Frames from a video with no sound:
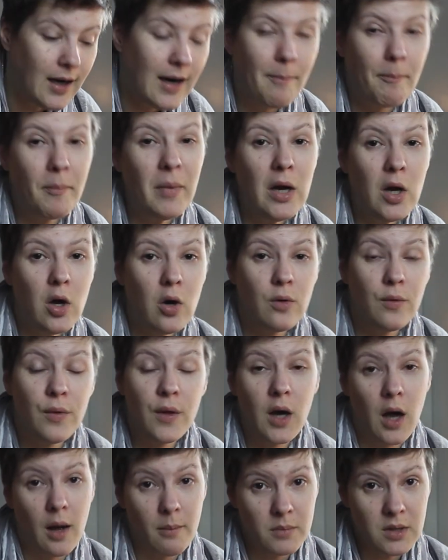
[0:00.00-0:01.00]
let me know in
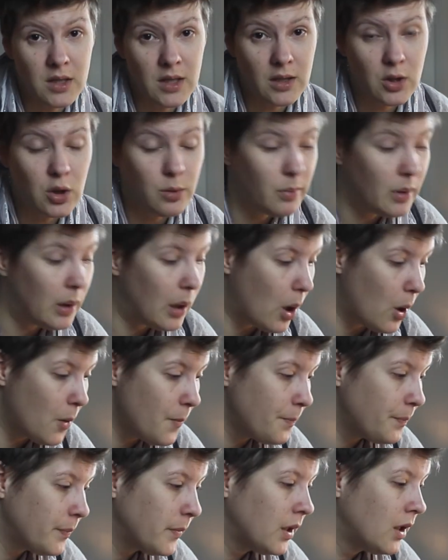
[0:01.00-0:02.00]
the comment section below.